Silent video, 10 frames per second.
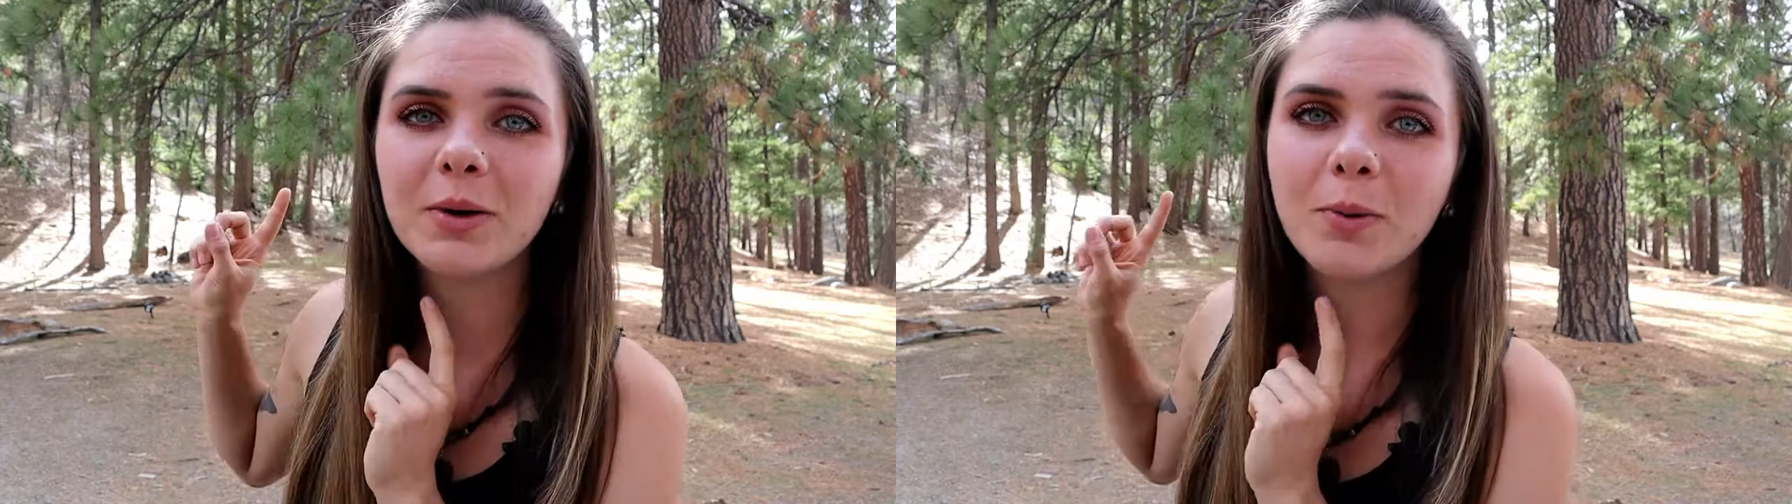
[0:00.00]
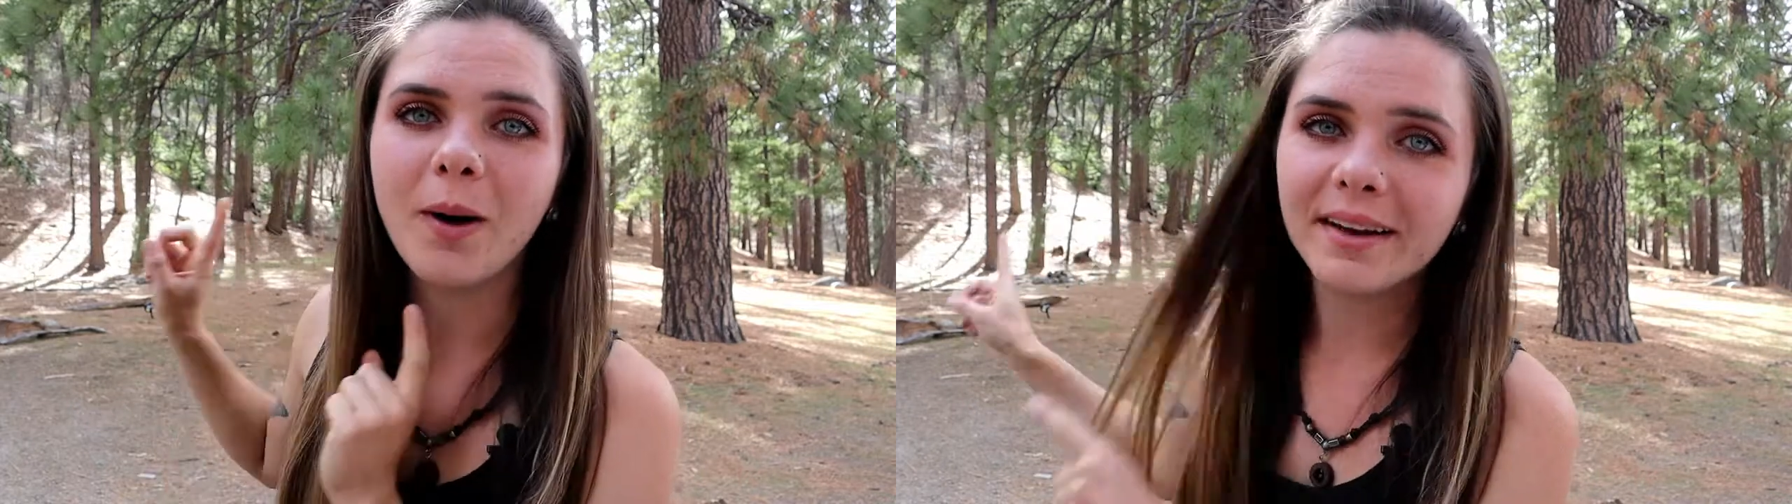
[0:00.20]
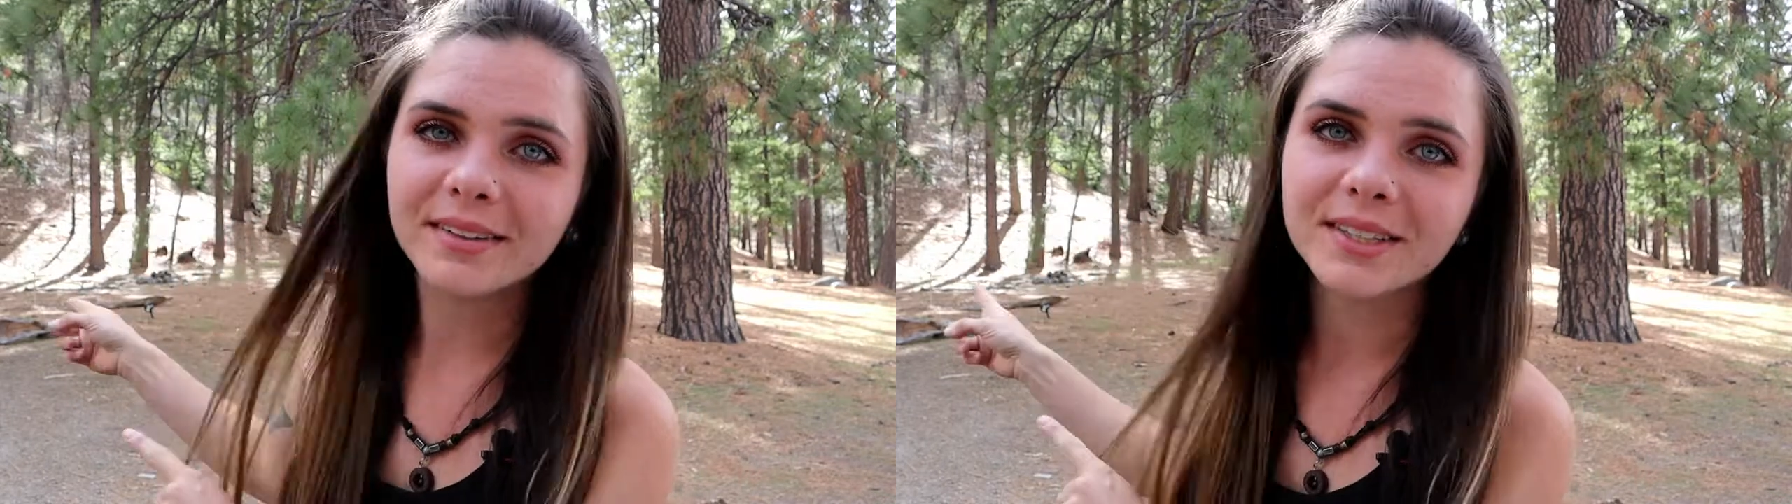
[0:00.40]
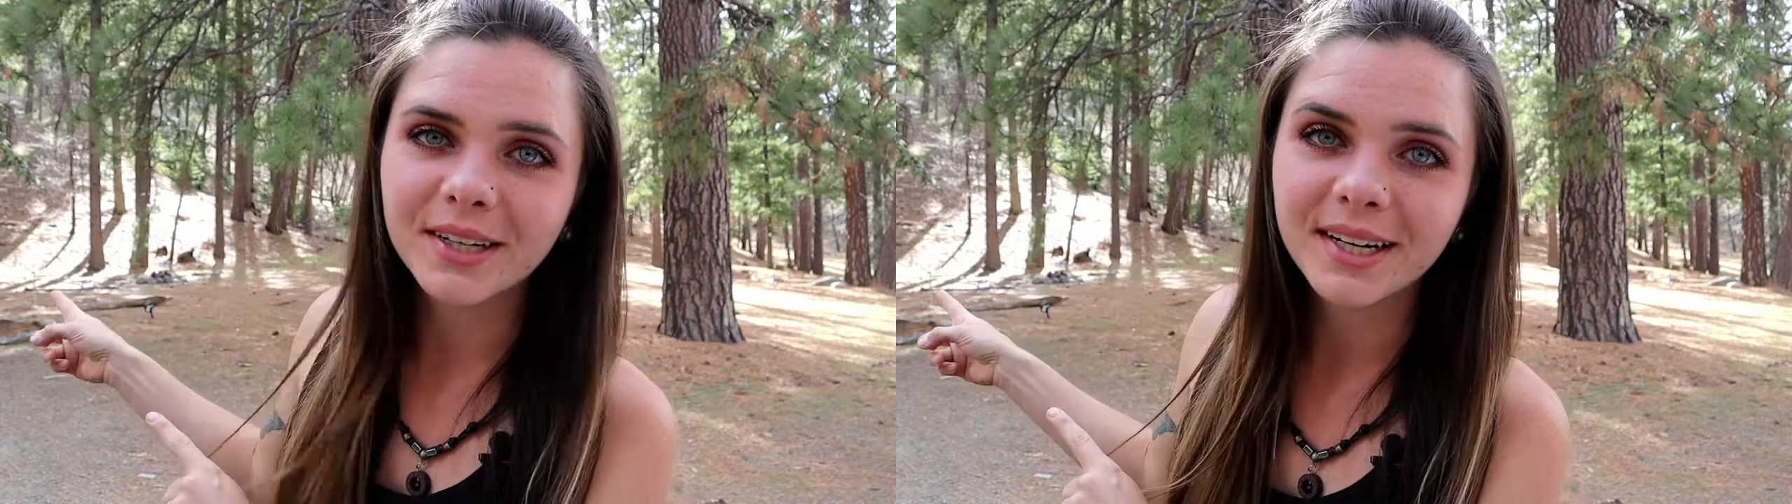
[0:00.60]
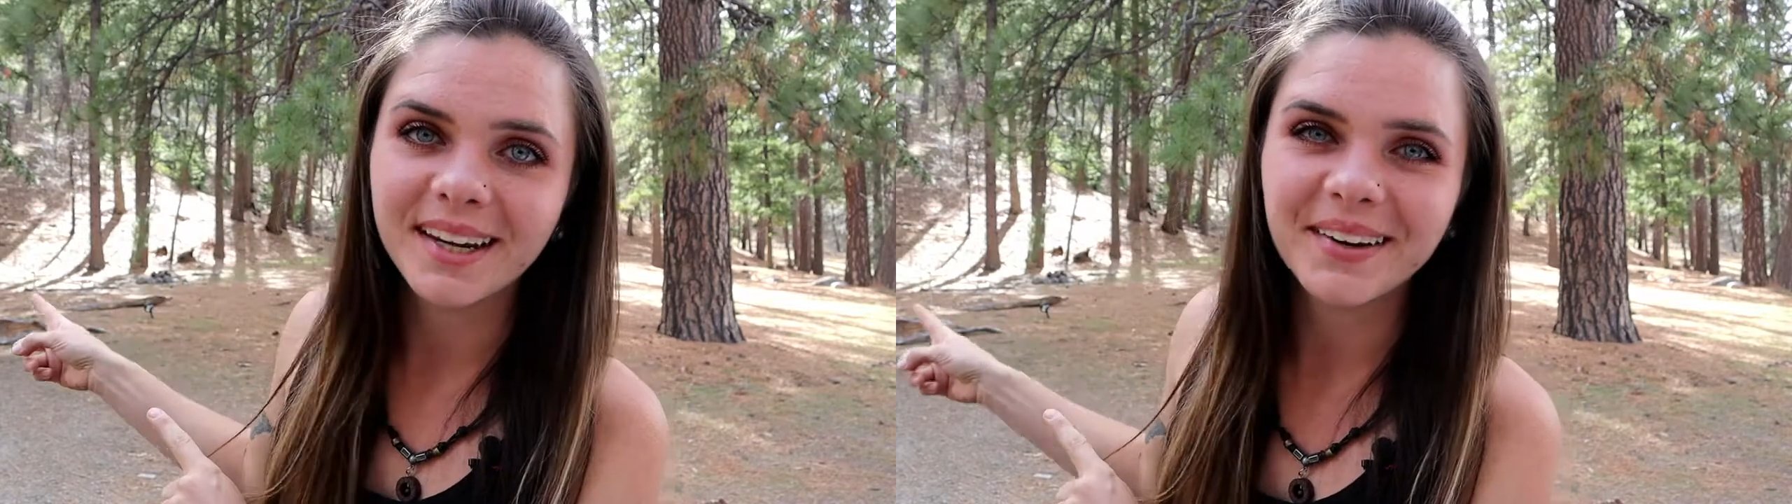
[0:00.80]
a wild
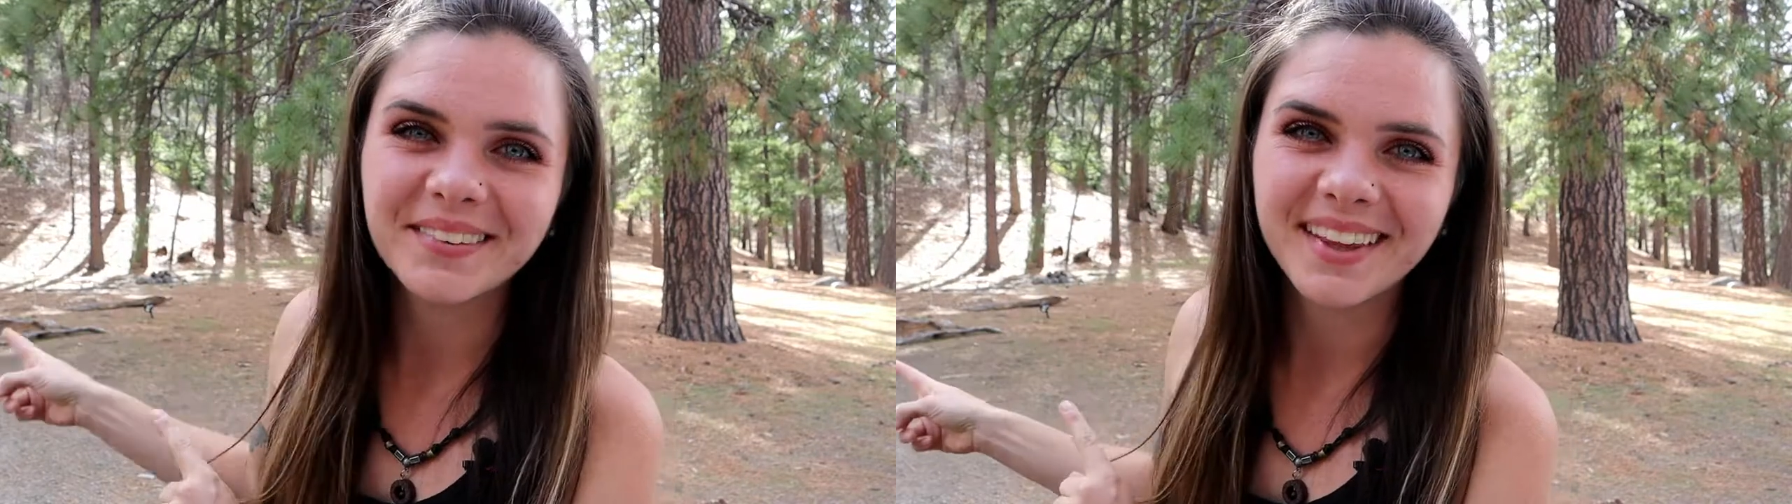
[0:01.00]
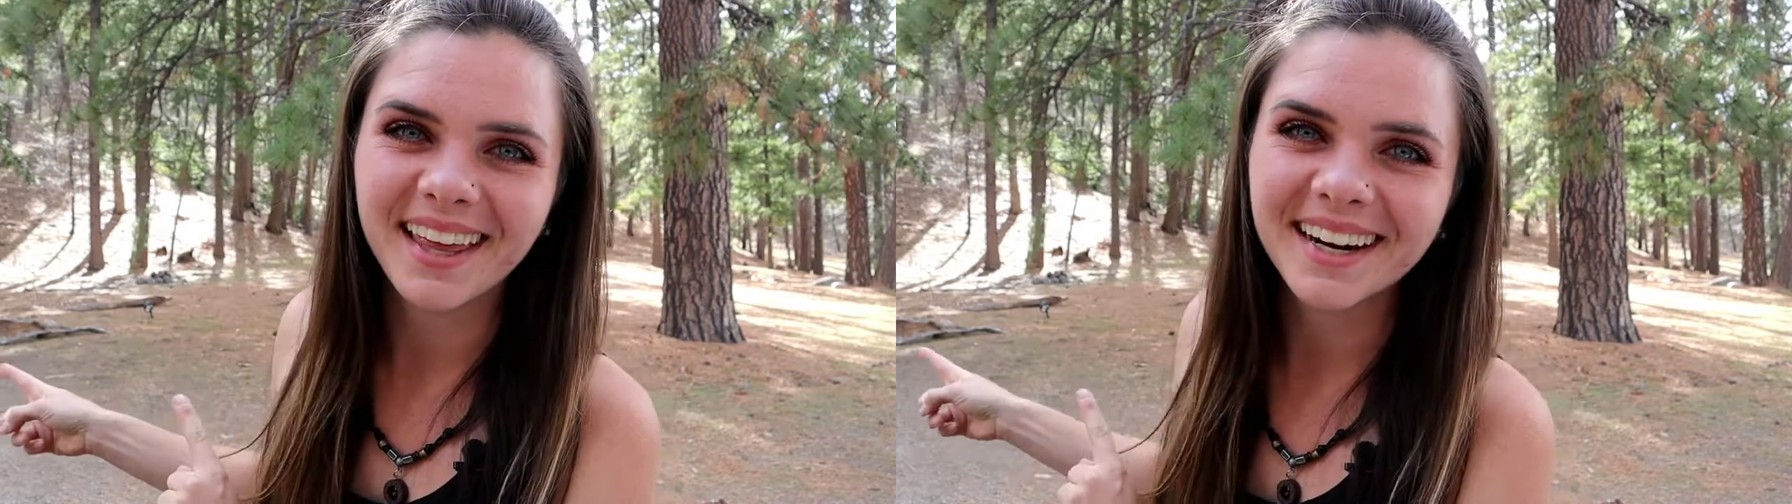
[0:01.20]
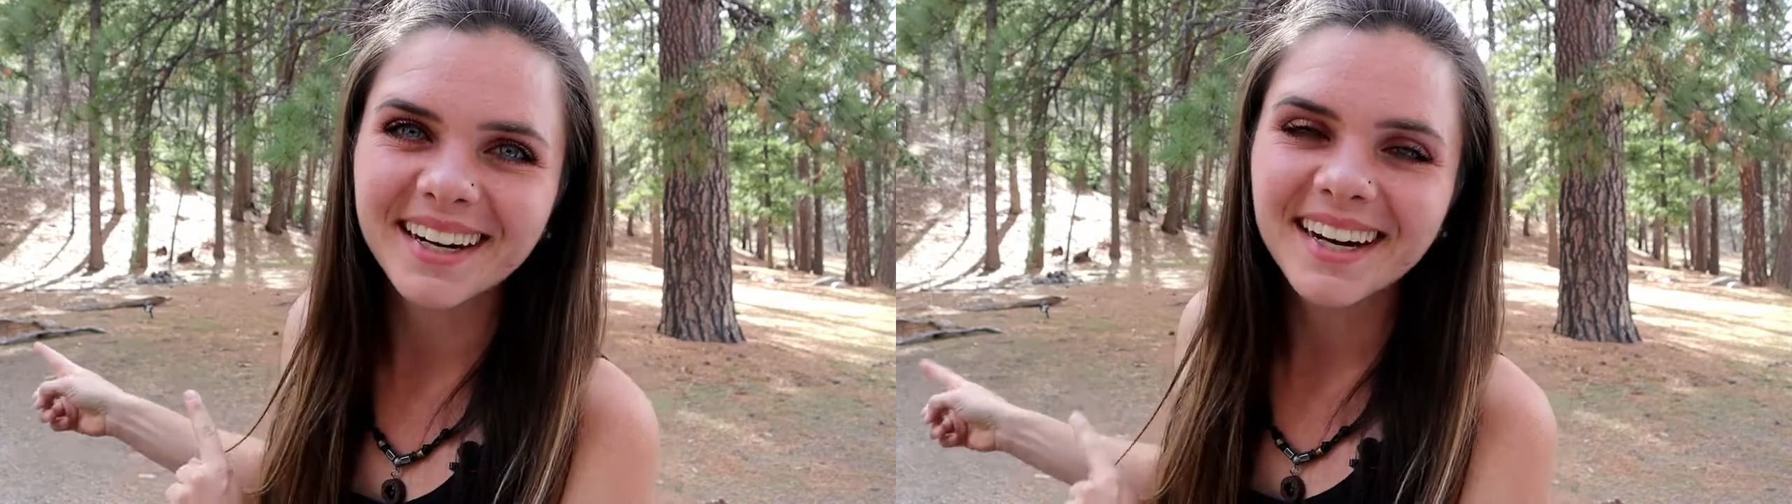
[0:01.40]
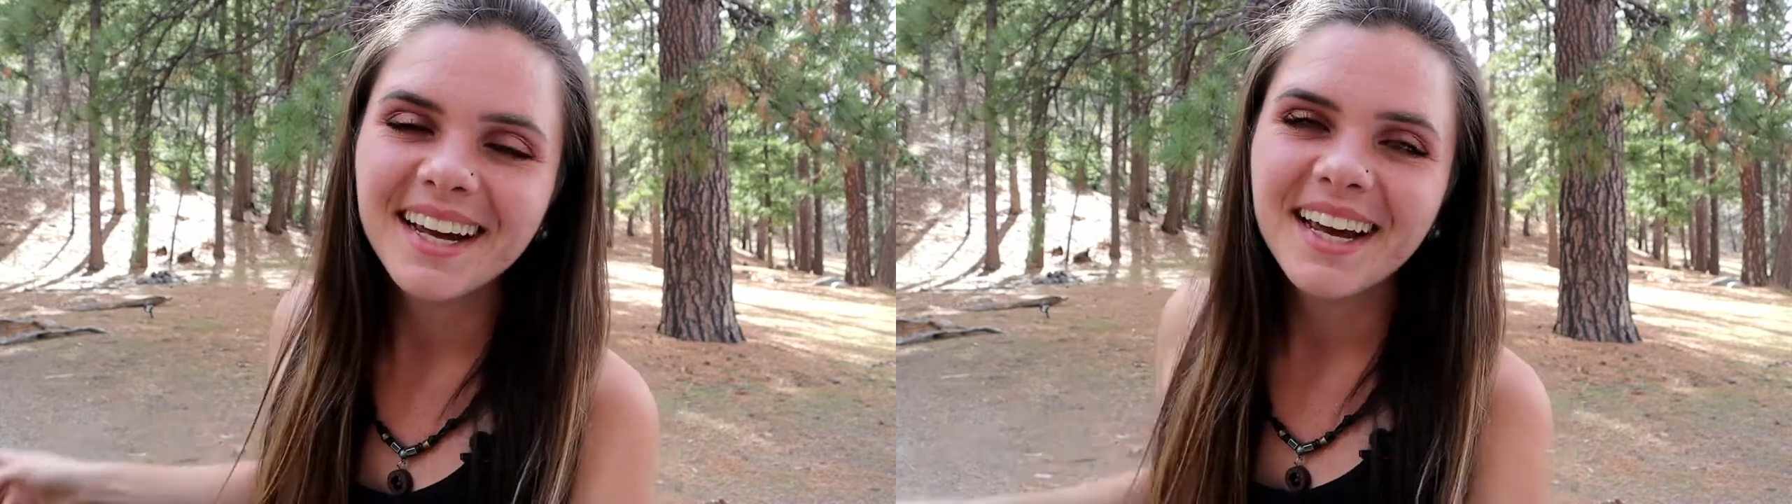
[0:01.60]
turkey over there.